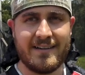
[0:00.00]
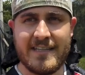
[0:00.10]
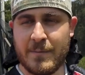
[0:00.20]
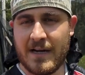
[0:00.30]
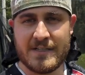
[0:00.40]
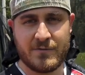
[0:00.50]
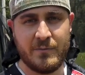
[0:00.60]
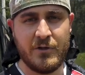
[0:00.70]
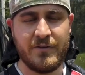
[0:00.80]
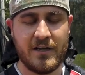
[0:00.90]
keep guys
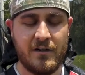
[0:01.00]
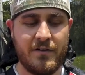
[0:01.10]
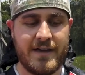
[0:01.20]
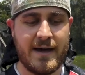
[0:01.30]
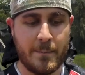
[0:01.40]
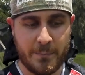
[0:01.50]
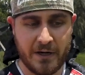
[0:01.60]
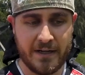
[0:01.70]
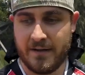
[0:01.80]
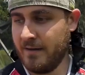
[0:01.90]
from moving and all that,
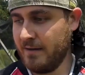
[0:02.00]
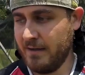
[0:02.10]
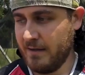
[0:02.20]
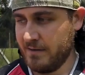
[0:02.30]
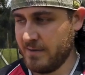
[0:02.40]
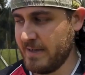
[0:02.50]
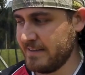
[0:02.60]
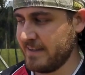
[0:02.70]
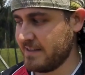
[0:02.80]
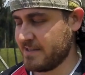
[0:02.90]
but the
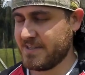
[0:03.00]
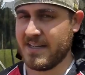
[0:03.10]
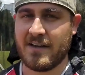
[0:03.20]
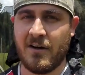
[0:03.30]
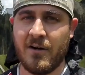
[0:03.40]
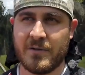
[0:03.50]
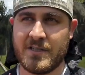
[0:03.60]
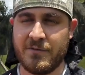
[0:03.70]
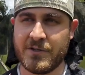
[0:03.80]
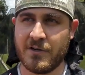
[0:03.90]
main thing is to stay calm,
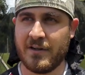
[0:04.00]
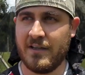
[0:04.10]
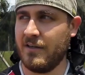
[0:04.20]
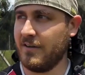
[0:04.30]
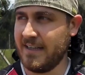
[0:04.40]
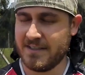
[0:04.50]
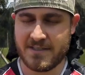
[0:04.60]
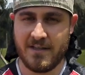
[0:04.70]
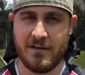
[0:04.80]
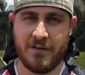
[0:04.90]
because if you start getting all
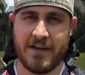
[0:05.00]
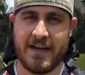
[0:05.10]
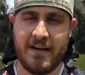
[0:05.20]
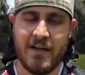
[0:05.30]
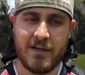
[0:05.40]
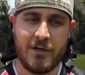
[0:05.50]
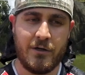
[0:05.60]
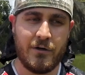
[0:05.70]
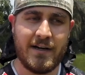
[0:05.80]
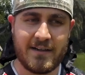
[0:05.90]
antsy and all that,
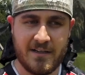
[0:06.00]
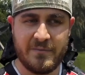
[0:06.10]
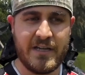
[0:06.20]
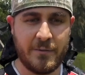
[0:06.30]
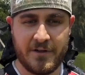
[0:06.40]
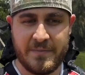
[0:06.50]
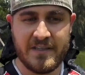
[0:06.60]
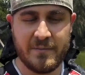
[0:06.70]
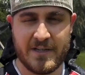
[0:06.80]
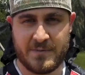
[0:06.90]
you're not going to be able to
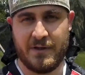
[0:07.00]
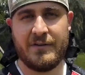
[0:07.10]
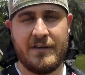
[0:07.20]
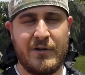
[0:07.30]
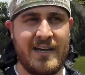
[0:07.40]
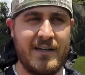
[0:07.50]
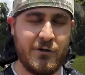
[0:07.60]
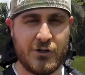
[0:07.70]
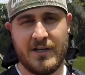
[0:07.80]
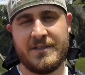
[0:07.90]
be the best player that you can.
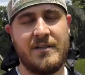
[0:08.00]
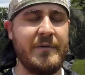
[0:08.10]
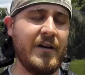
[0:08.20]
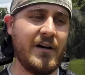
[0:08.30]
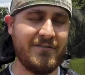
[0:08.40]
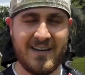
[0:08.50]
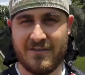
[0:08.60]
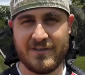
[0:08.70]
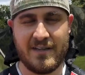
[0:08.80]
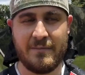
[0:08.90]
Your shot's going to be off,
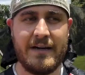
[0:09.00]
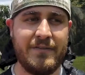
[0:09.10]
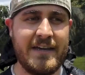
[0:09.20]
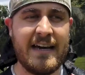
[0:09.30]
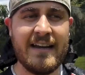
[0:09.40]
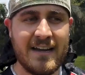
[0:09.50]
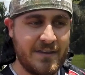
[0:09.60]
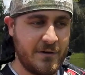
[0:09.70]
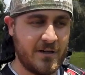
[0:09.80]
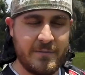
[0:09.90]
everything about that.
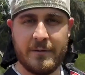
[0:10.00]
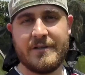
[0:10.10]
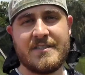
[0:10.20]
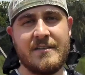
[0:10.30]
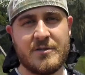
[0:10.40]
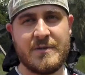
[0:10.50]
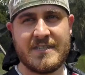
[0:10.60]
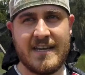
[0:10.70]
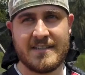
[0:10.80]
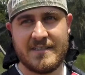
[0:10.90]
They're going to be able to see those
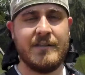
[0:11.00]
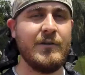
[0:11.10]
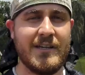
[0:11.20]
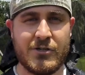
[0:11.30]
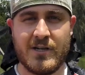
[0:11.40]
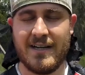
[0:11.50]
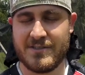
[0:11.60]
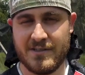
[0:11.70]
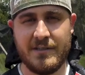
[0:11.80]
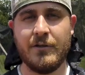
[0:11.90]
mistakes, and then you get
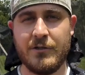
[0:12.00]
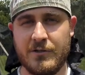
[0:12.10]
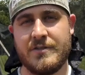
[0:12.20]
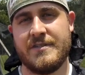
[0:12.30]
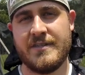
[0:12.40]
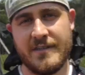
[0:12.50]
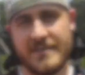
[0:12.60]
shot, so then you're useless to